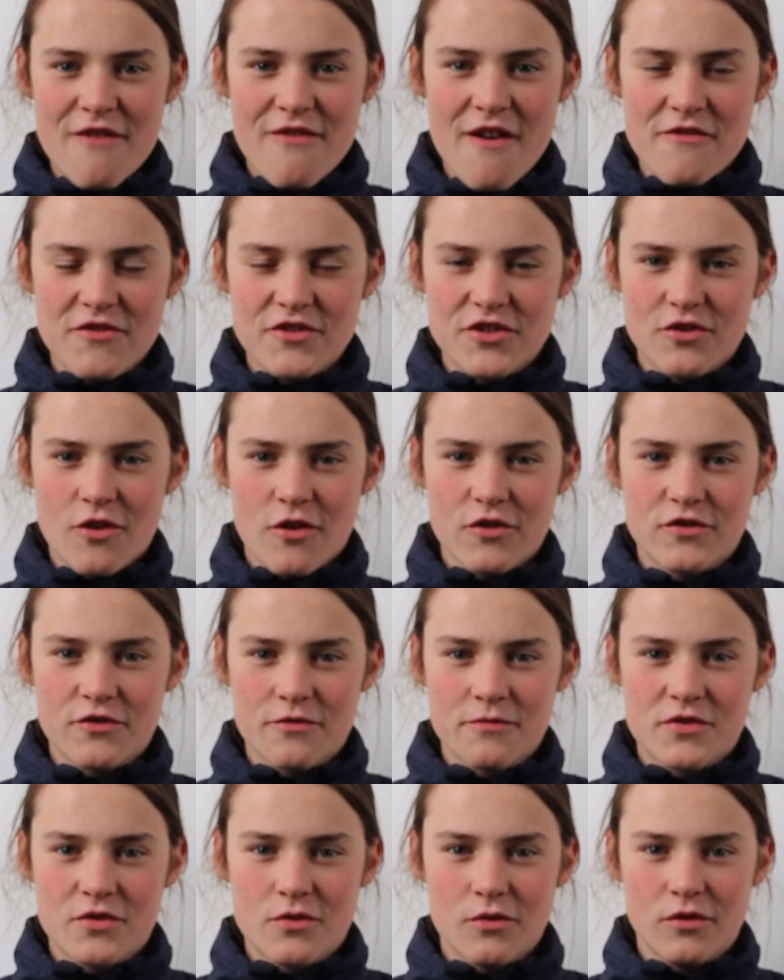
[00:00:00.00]
favourite songs
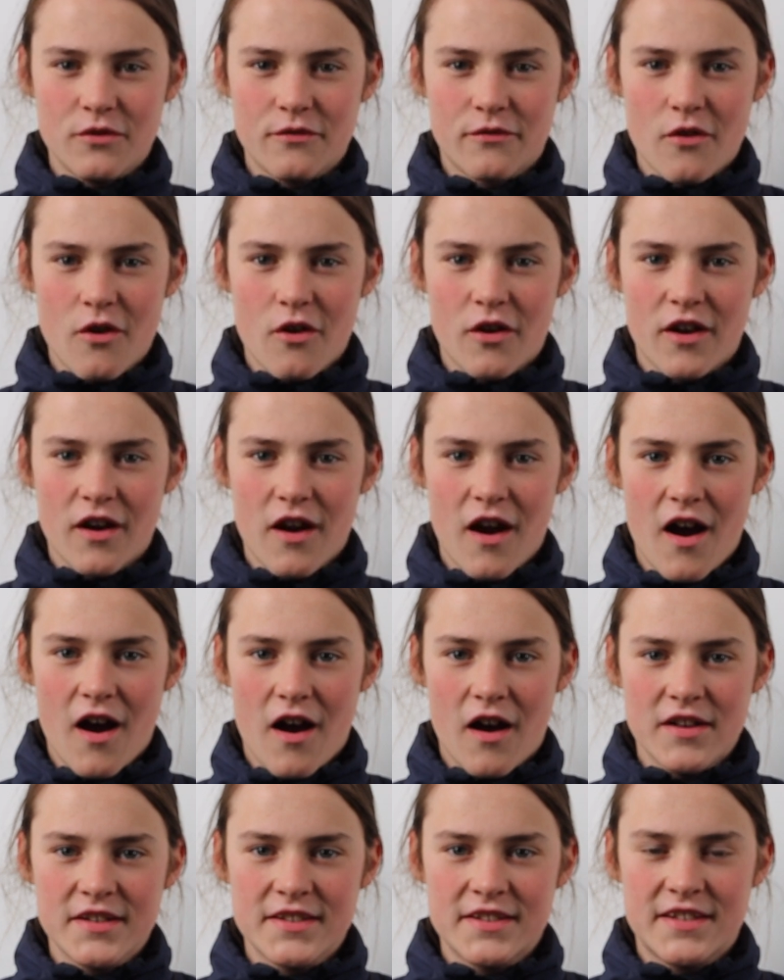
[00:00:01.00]
from School of Rock
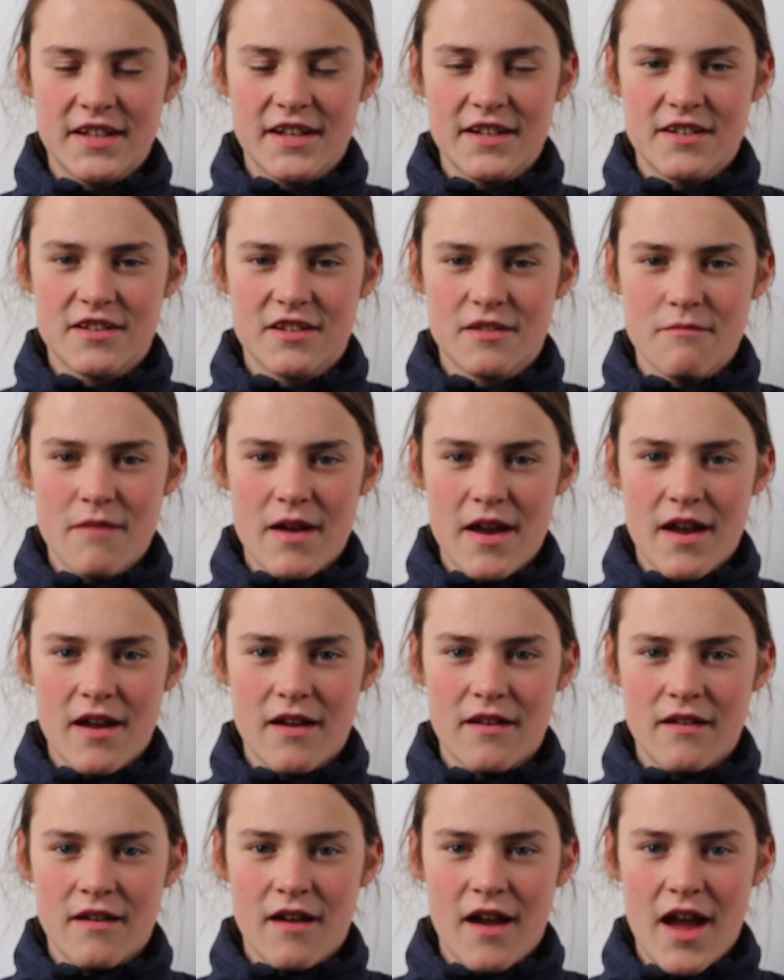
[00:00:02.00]
are Stick It to the
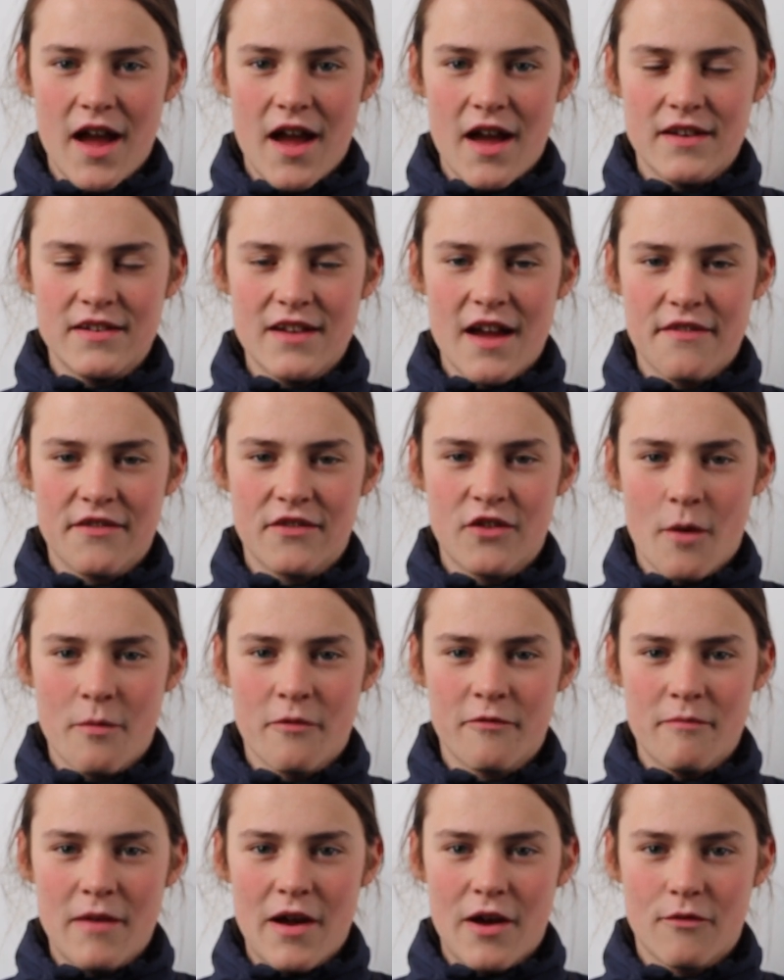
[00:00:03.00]
Man and At the Top
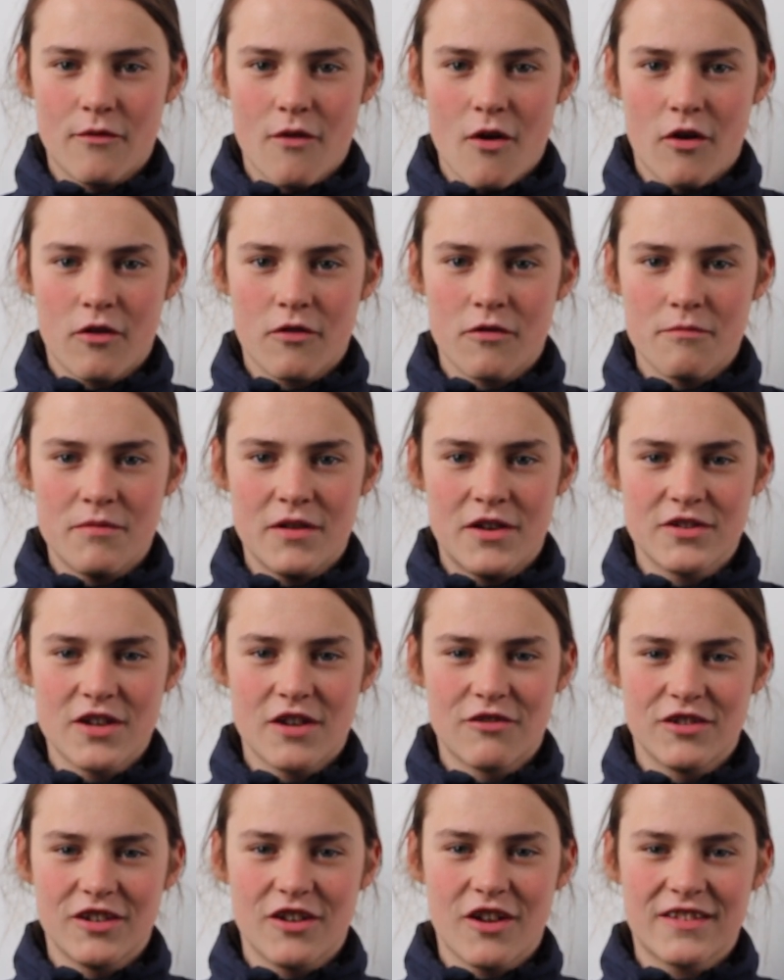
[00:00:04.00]
of Mount Rock because
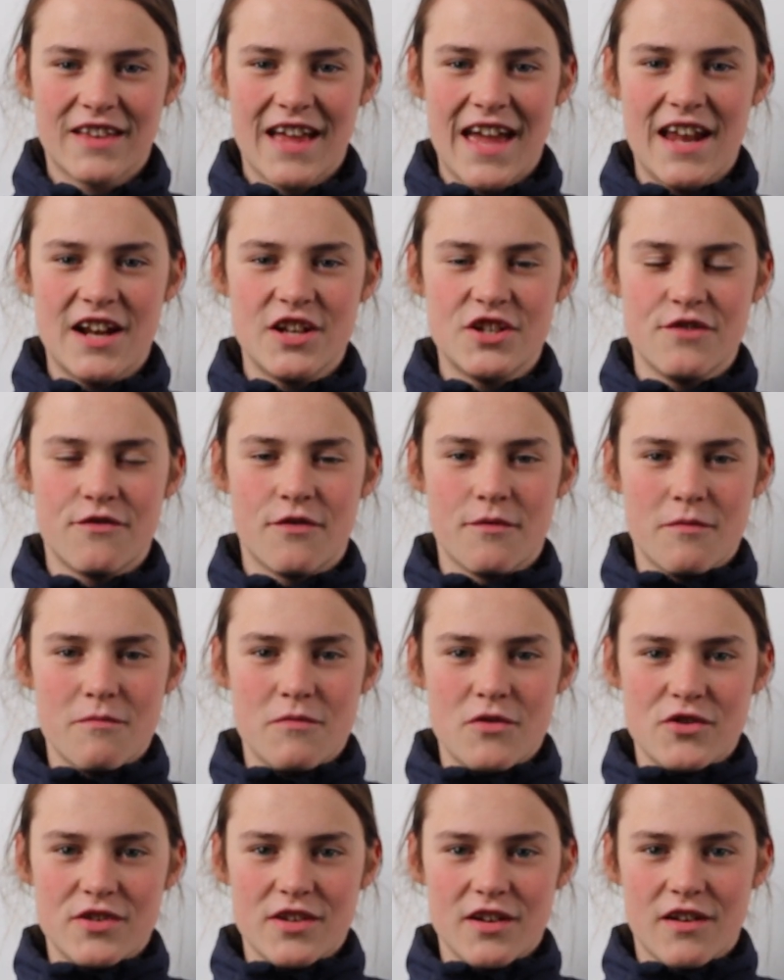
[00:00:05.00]
I really like the energy from the
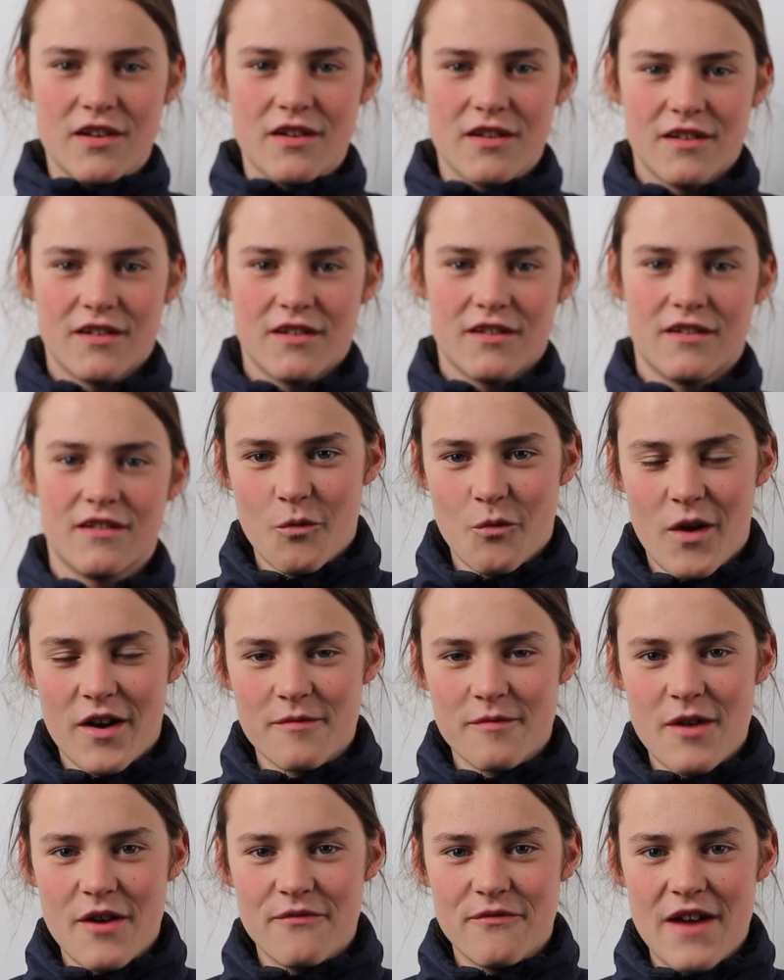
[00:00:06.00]
music. One
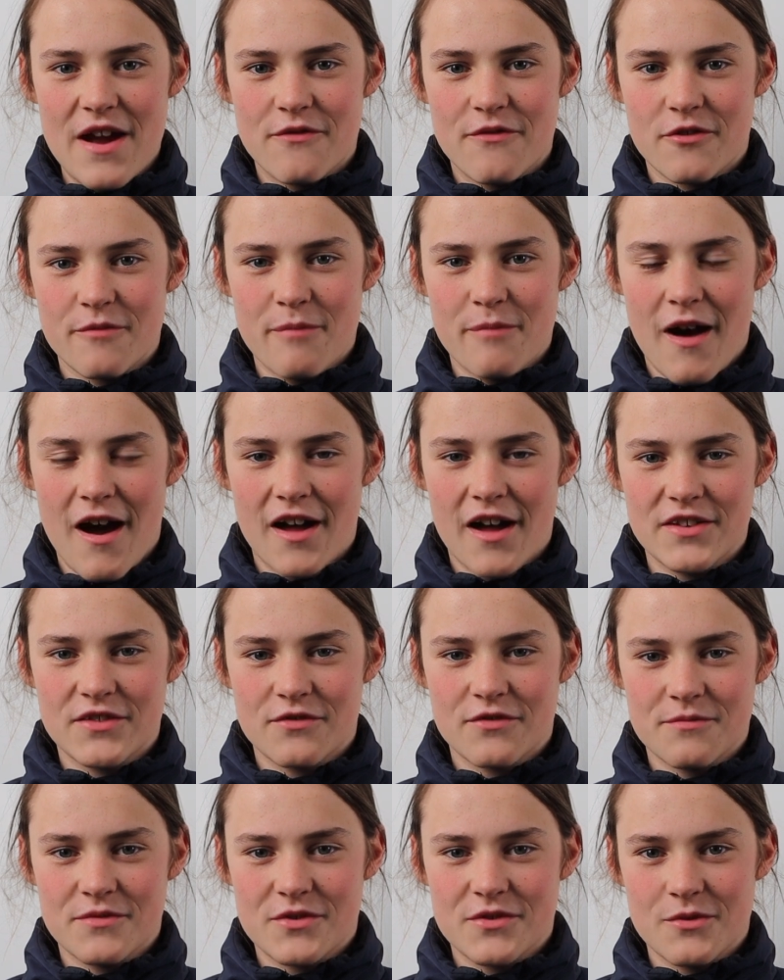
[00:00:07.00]
of my favourite
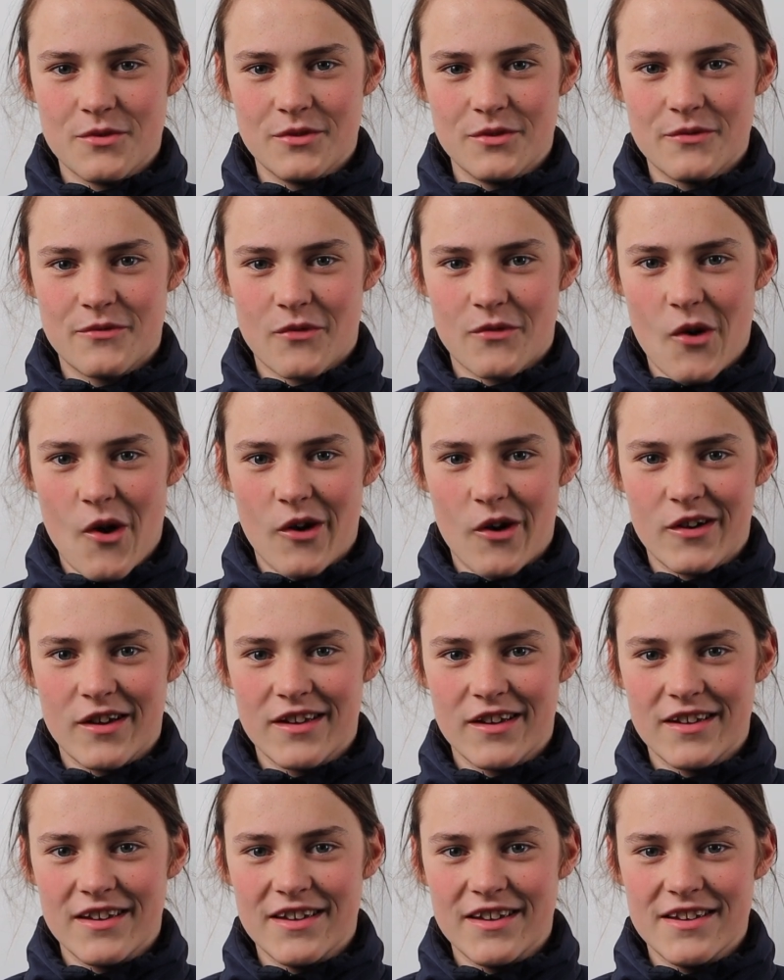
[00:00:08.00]
parts from School of Rock
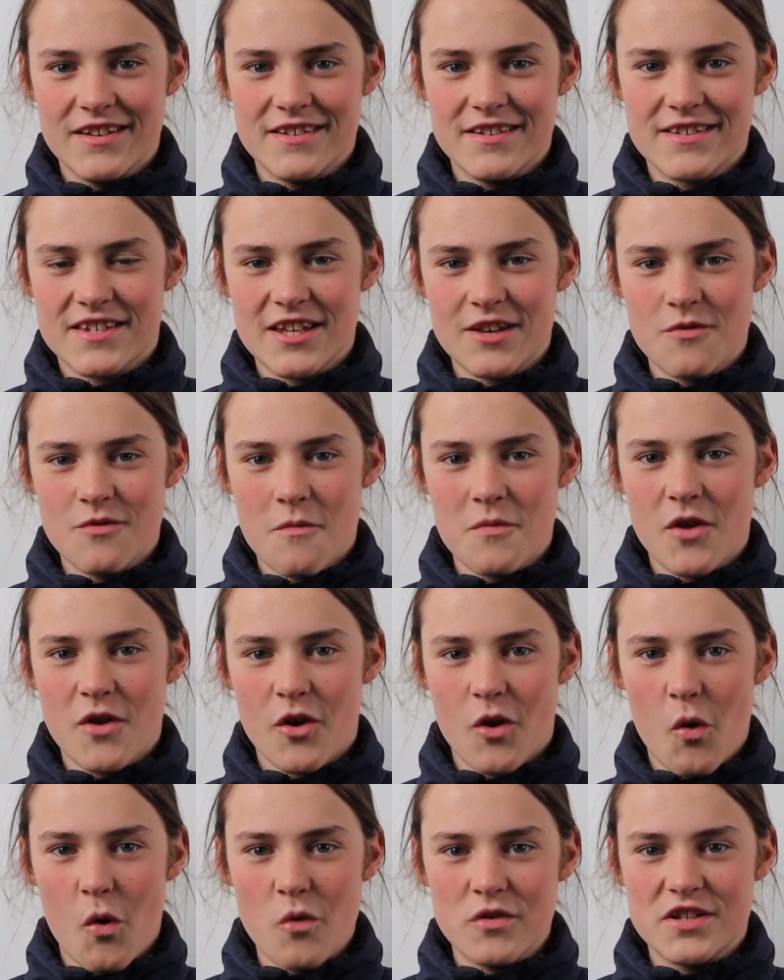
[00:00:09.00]
is the scene when we
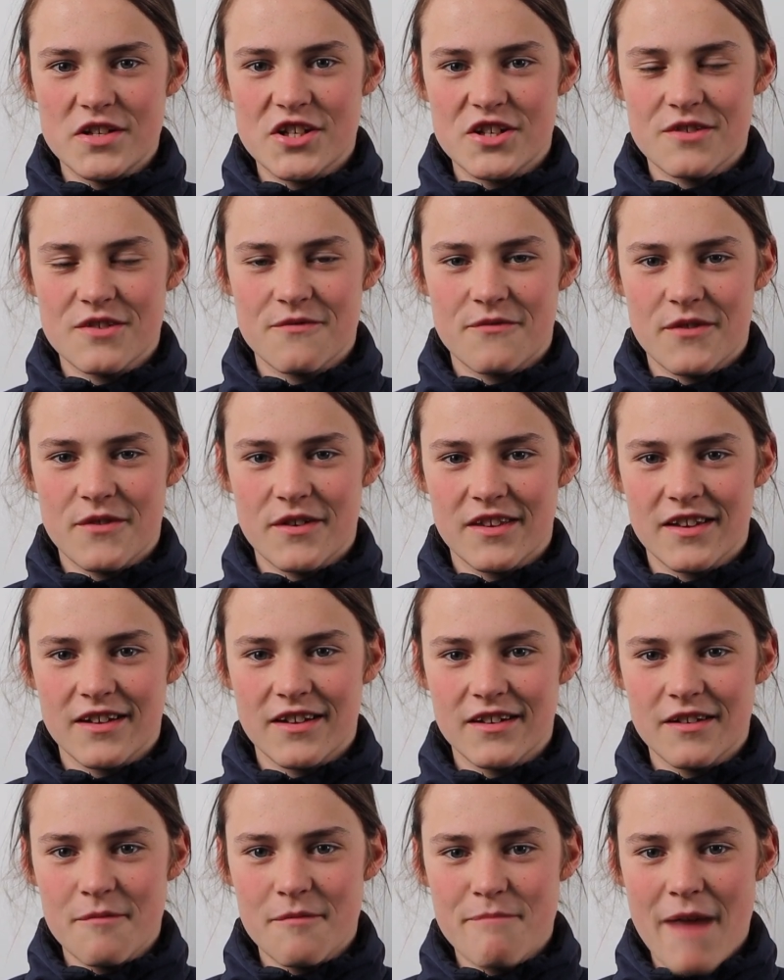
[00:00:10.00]
go to audition for
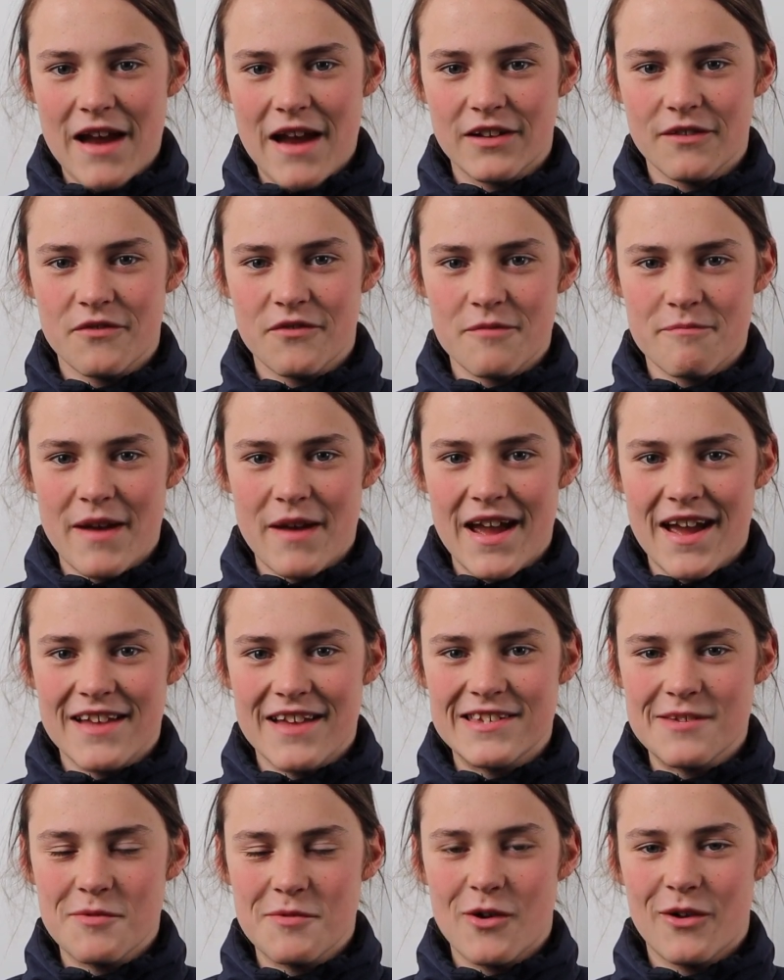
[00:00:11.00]
the Battle of the
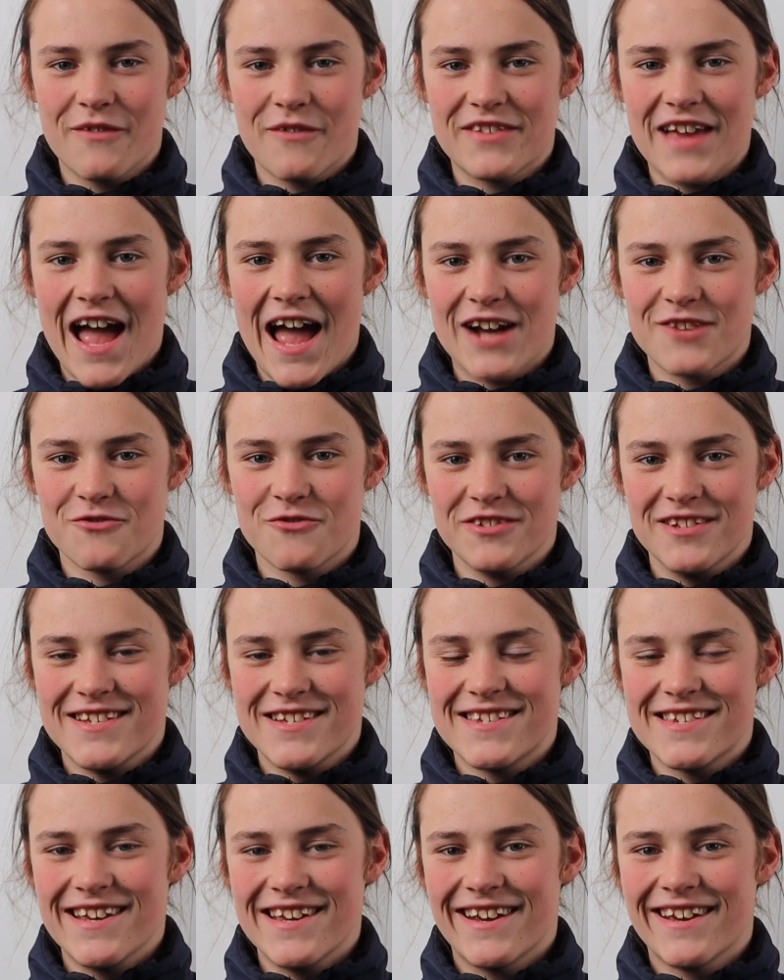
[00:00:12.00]
Bands and we all have to act really
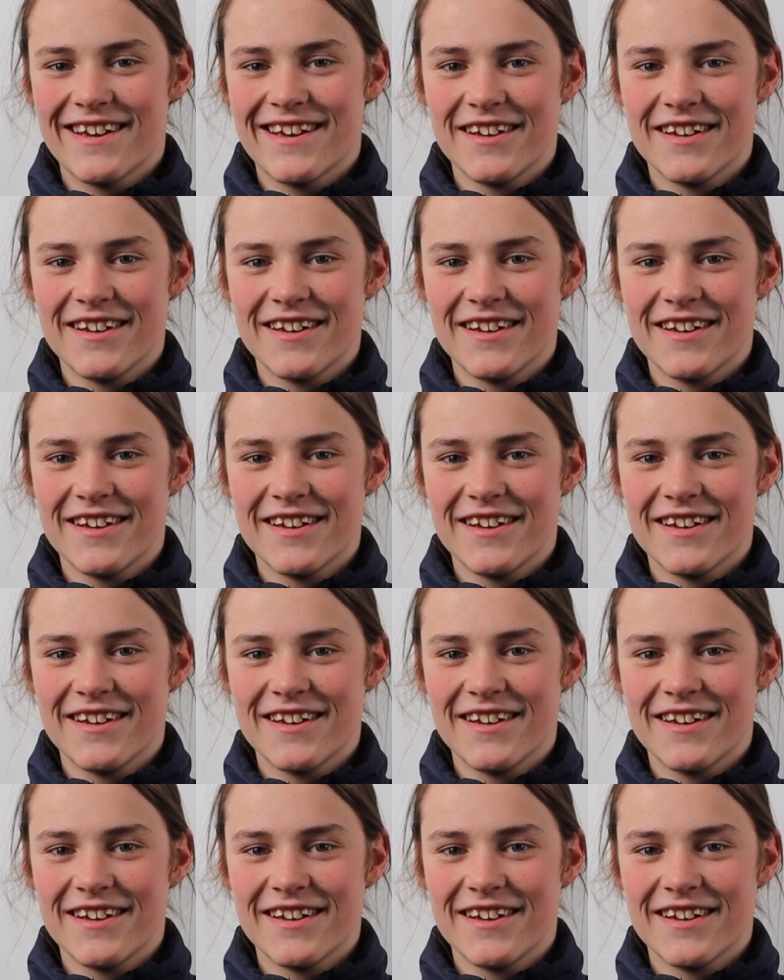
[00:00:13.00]
sick.